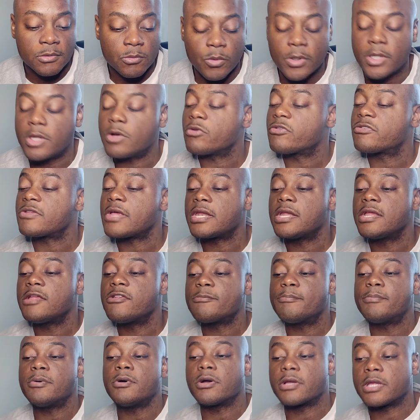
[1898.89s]
Will said in
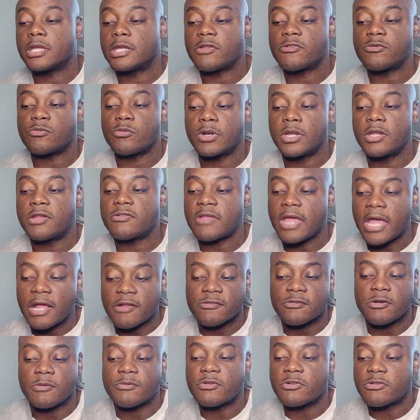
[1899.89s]
his book, in one of his
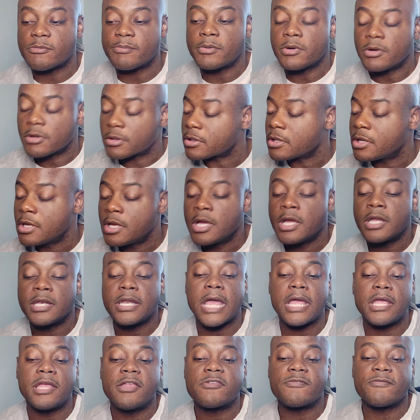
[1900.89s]
excerpts of his book,
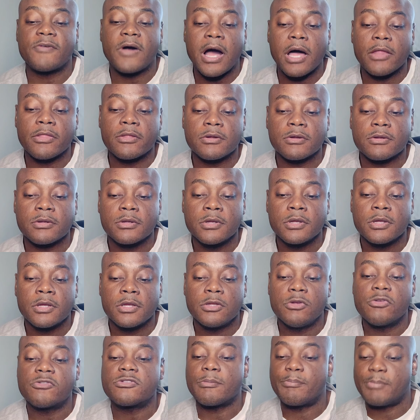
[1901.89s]
that his father
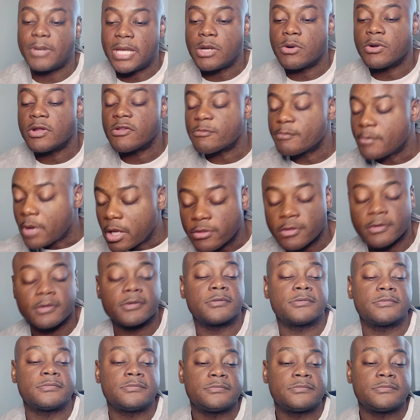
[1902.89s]
used to beat on his mother.